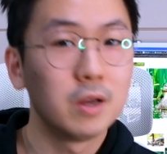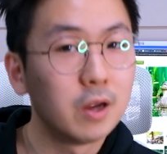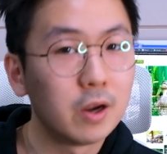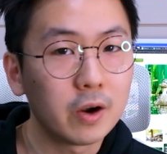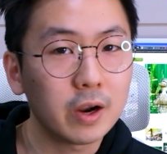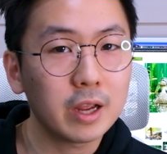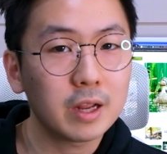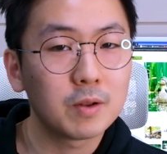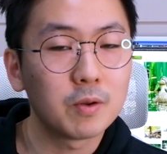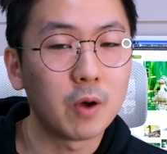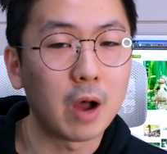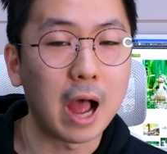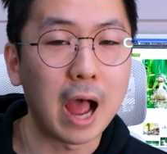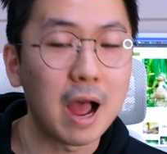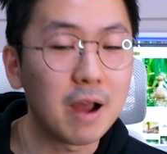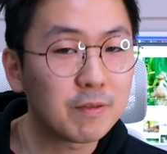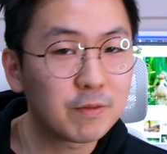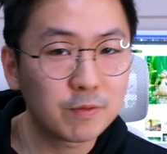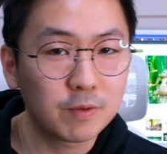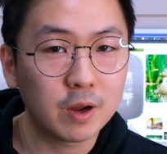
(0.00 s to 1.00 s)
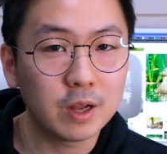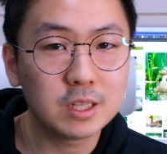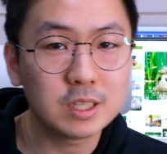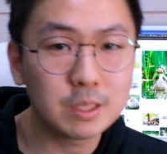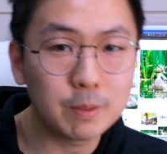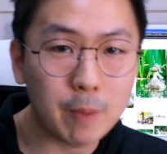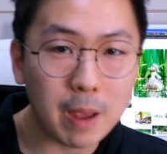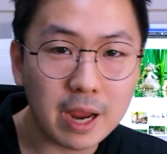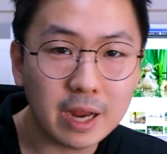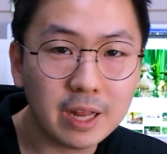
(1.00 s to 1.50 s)
All right, have fun
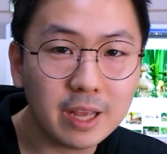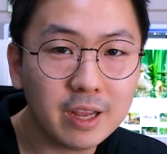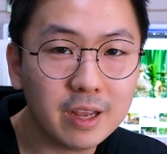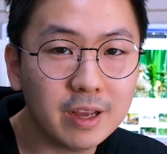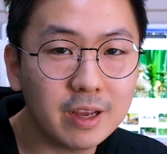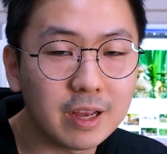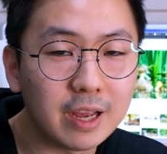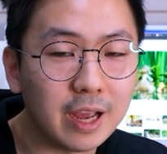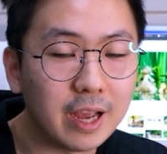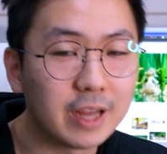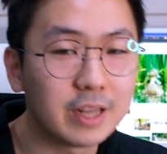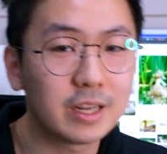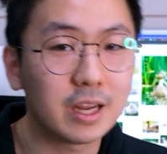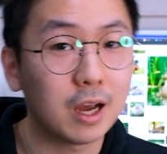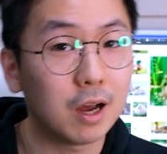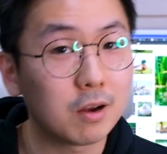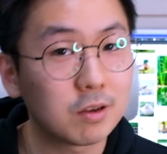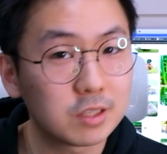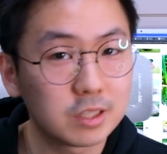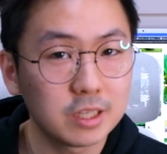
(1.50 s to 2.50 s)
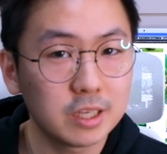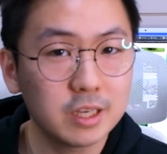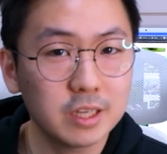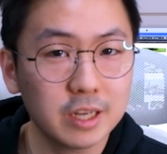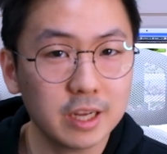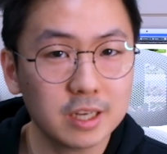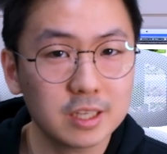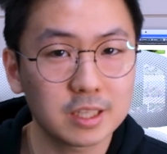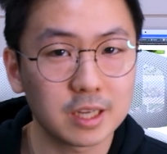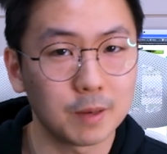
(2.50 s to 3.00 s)
debating, and I'll see you
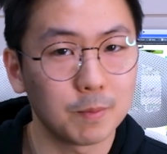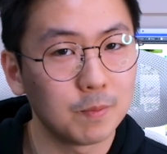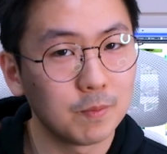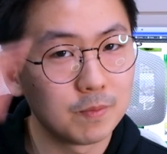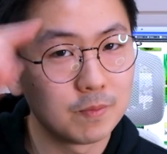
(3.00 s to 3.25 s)
next time.